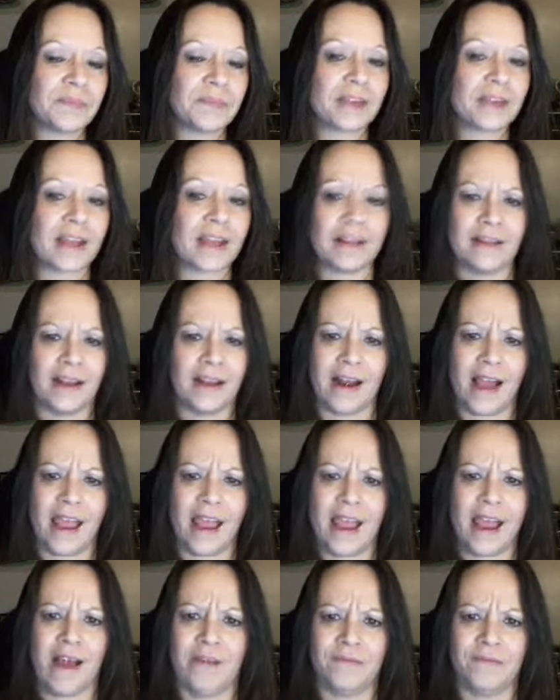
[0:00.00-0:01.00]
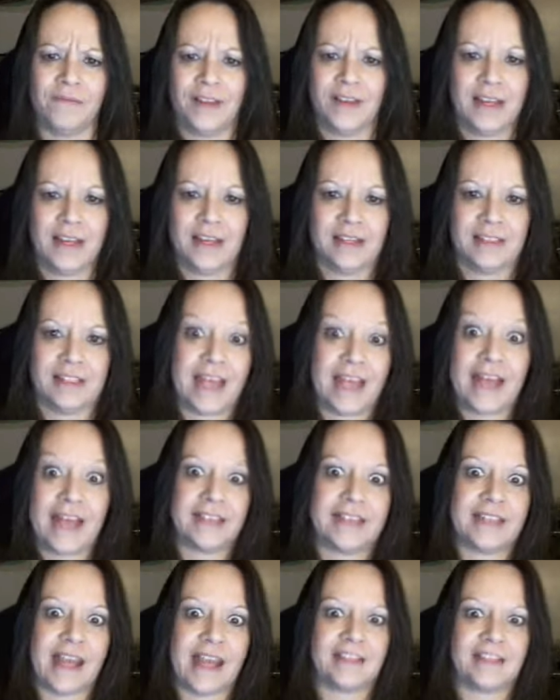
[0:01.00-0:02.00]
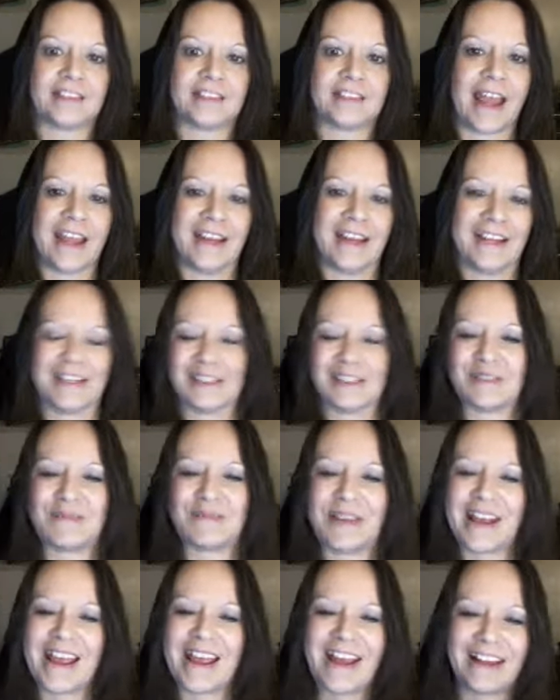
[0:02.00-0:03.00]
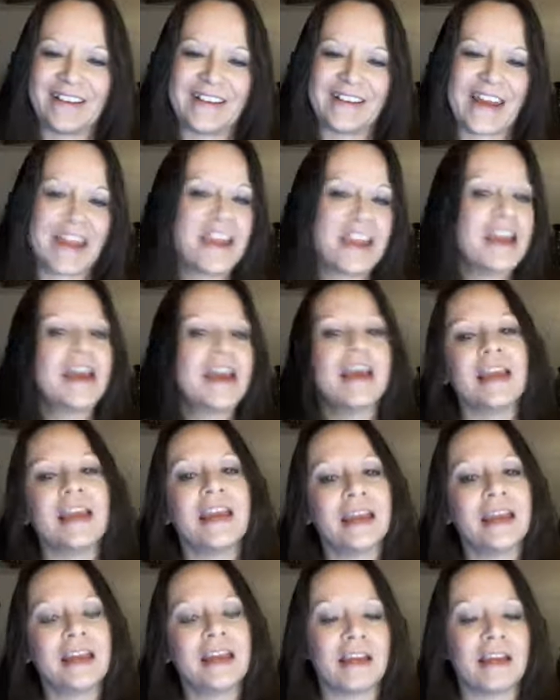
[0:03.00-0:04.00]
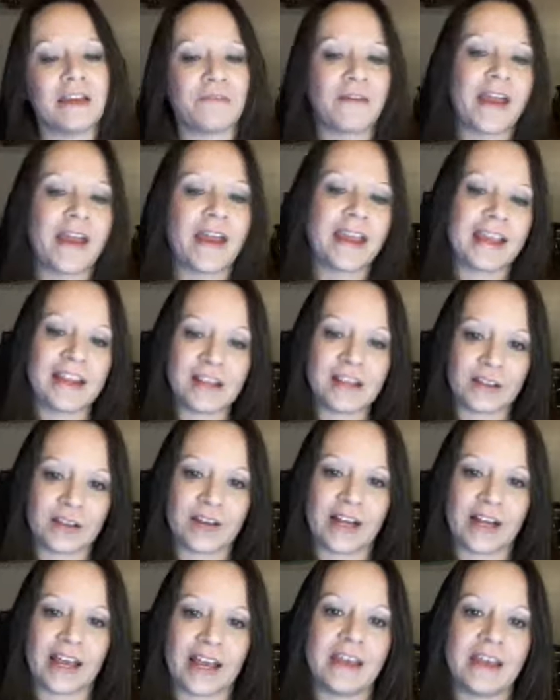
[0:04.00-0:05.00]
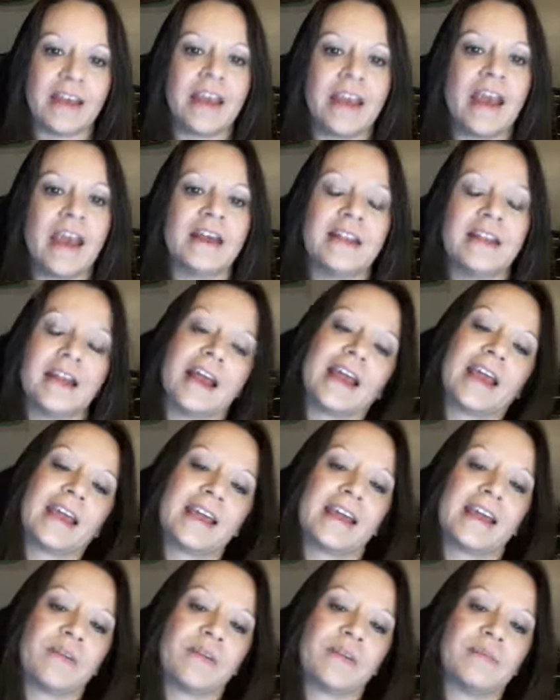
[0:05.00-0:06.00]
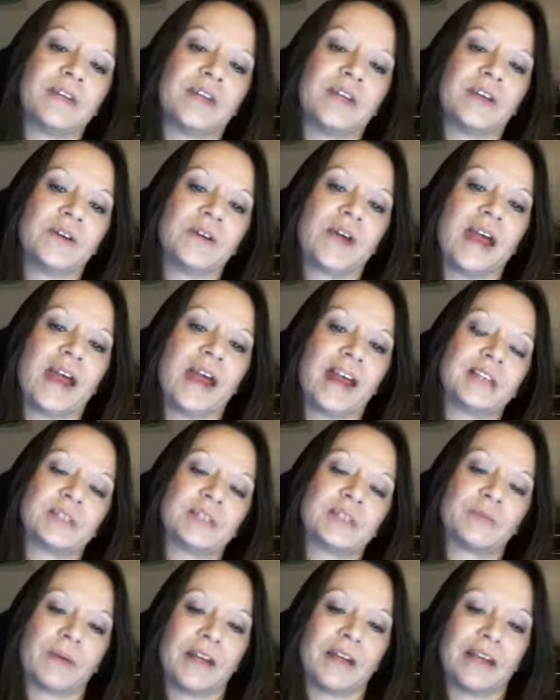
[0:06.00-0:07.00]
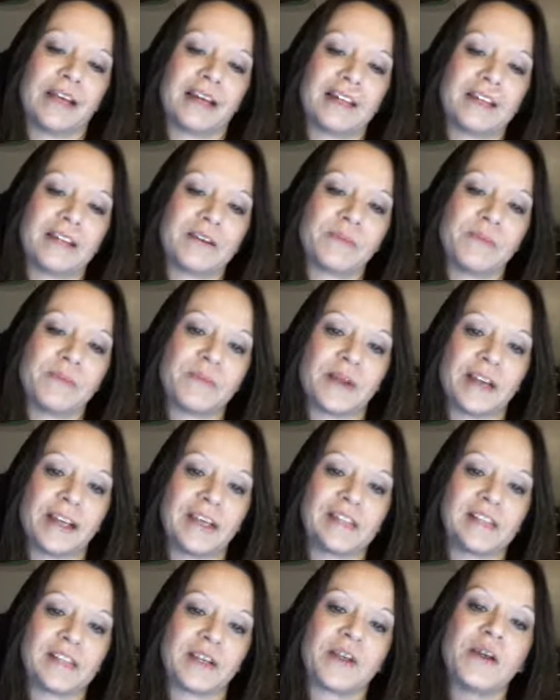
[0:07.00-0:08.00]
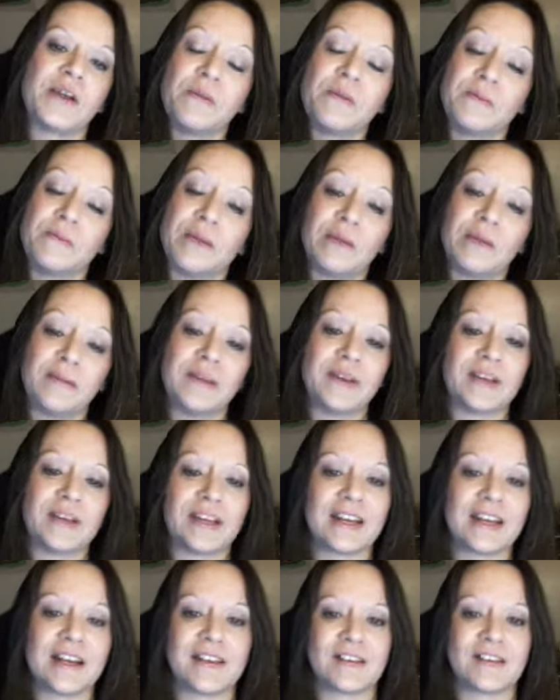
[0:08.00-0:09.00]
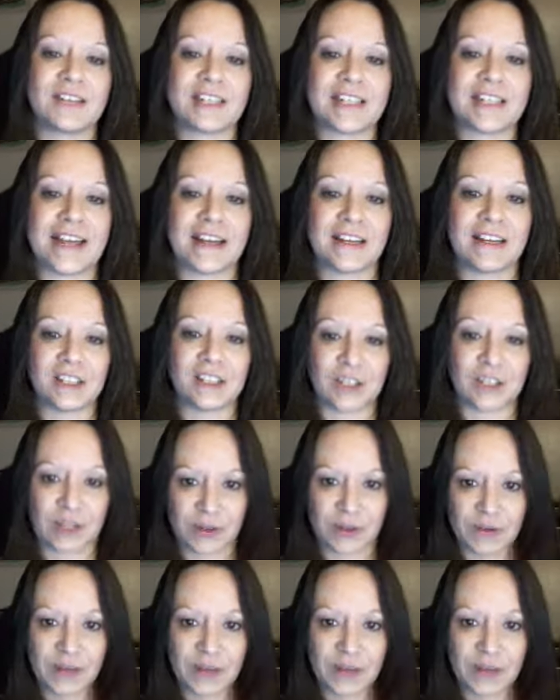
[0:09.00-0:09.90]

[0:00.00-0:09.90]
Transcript: then I have test anxieties. But anyway, if I can learn it and then I can come to you and explain it a little bit easier, maybe you can understand it too,